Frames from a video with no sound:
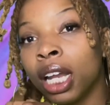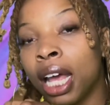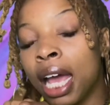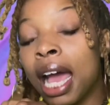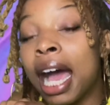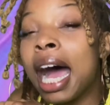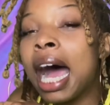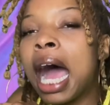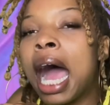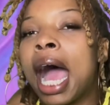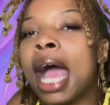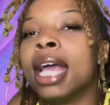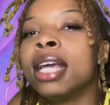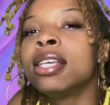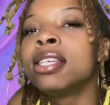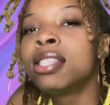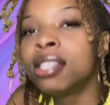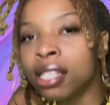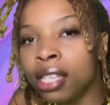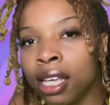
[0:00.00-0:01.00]
I
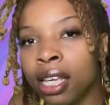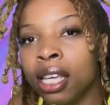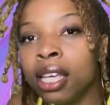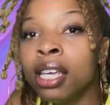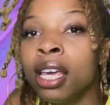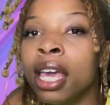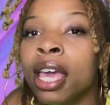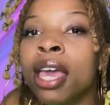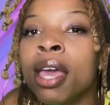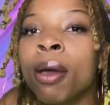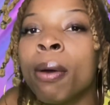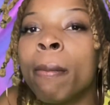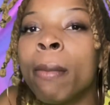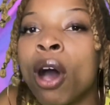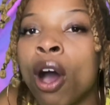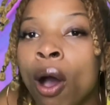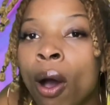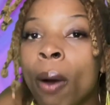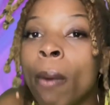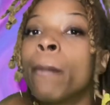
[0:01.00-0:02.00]
see him
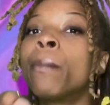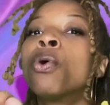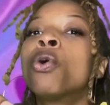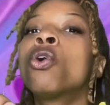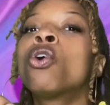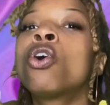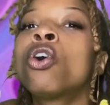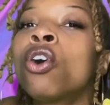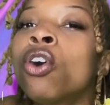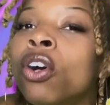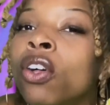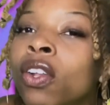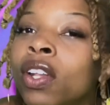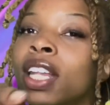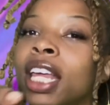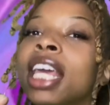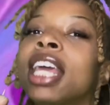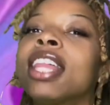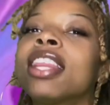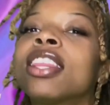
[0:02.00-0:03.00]

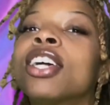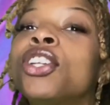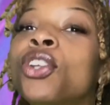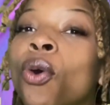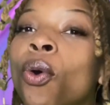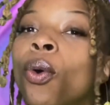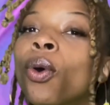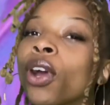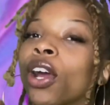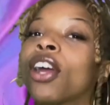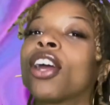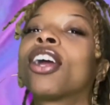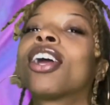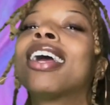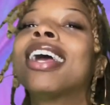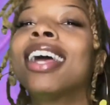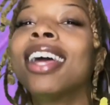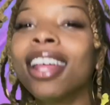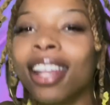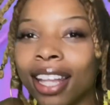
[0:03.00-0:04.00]
pulling the door.
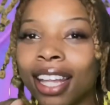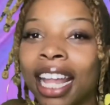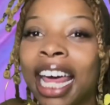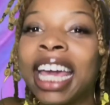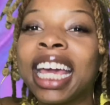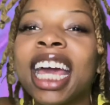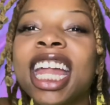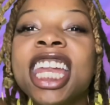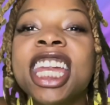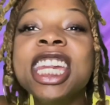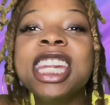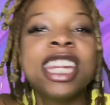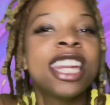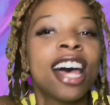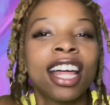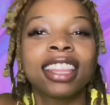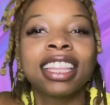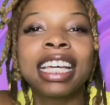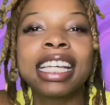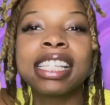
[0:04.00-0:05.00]
Like
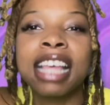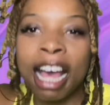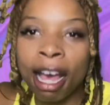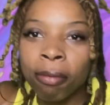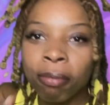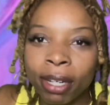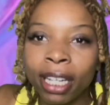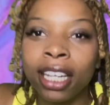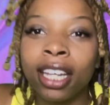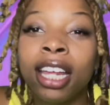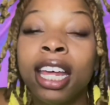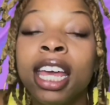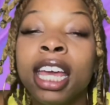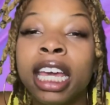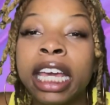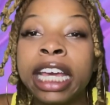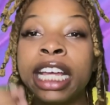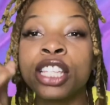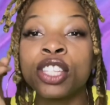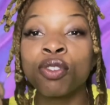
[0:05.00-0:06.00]
nothing's happening.
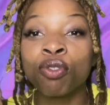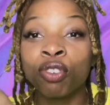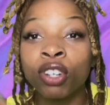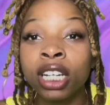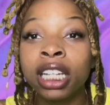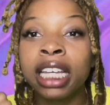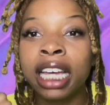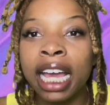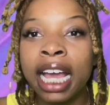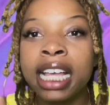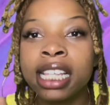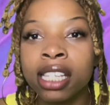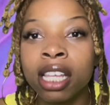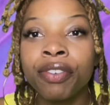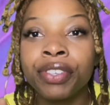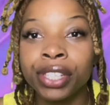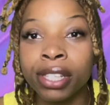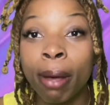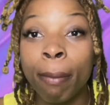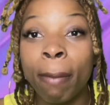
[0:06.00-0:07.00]
It's really as if
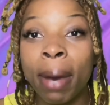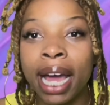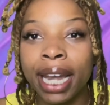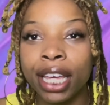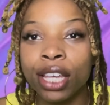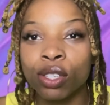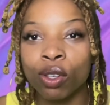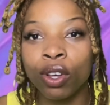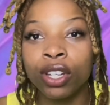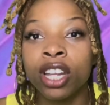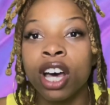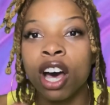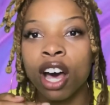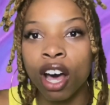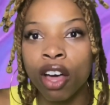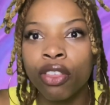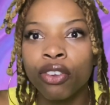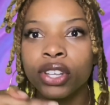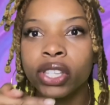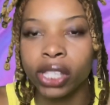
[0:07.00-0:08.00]
somebody is on the
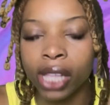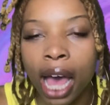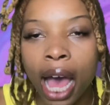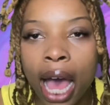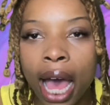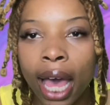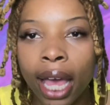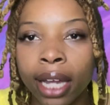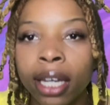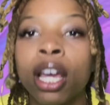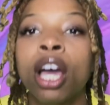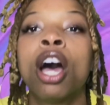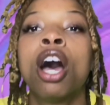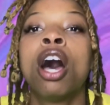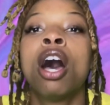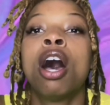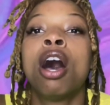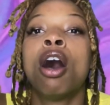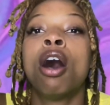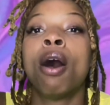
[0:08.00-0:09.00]
other side
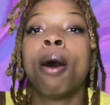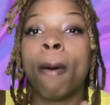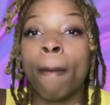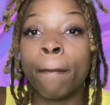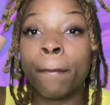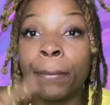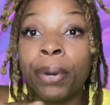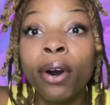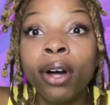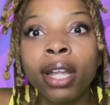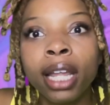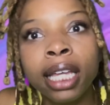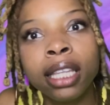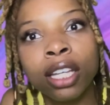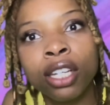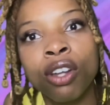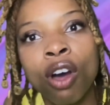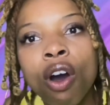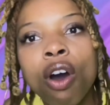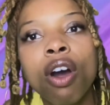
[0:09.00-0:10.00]
pulling the
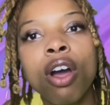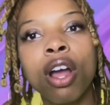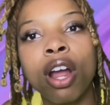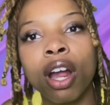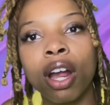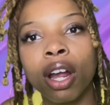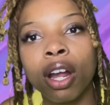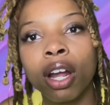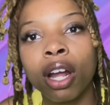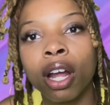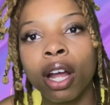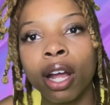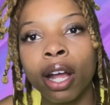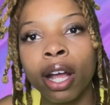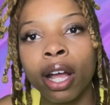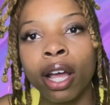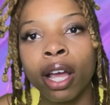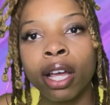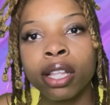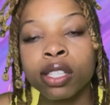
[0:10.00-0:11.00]
door
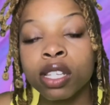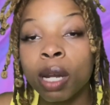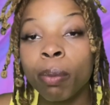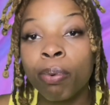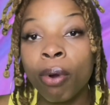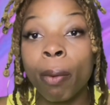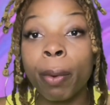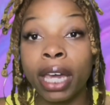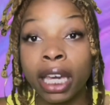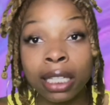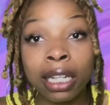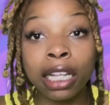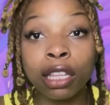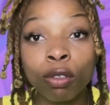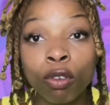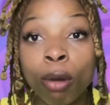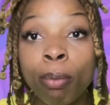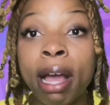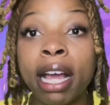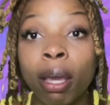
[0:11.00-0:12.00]
to the point where he locked the door
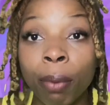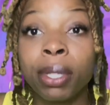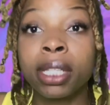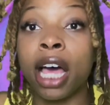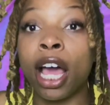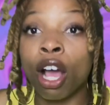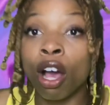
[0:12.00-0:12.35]
back and was like,